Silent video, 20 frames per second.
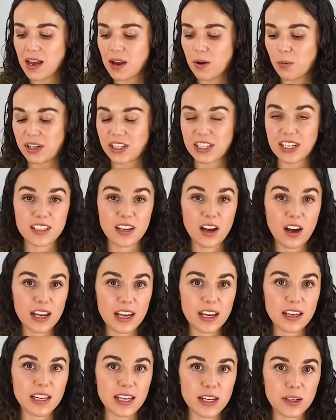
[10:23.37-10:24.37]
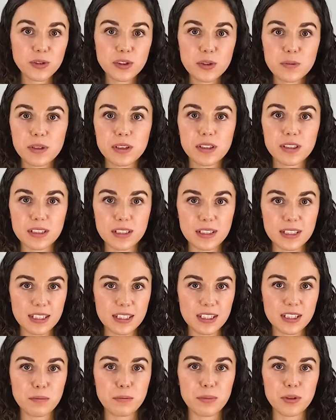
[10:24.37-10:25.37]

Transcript: which has higher yields because the system